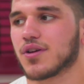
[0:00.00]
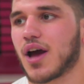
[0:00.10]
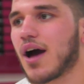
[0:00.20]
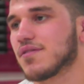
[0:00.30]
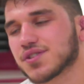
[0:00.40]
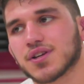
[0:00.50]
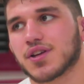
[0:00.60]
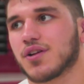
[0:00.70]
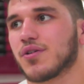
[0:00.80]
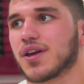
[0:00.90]
obviously,
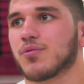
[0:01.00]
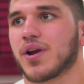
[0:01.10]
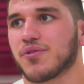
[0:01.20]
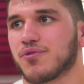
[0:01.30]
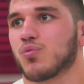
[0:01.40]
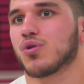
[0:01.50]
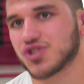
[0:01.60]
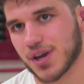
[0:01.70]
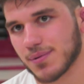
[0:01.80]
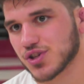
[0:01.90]
you know, getting ready for the World
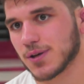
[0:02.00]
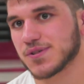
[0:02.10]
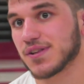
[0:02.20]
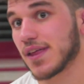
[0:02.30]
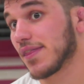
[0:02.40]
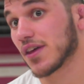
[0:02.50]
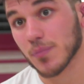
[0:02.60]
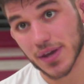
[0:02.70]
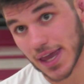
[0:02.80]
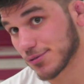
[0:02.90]
Championships and then the
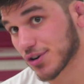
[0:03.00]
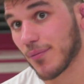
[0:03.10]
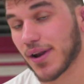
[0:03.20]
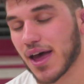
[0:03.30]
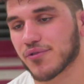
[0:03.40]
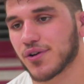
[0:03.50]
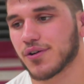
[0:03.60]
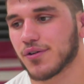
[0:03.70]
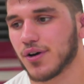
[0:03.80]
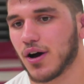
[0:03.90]
Olympic Games are coming
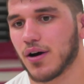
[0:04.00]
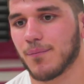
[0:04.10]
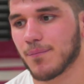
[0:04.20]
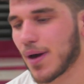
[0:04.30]
after. Yeah.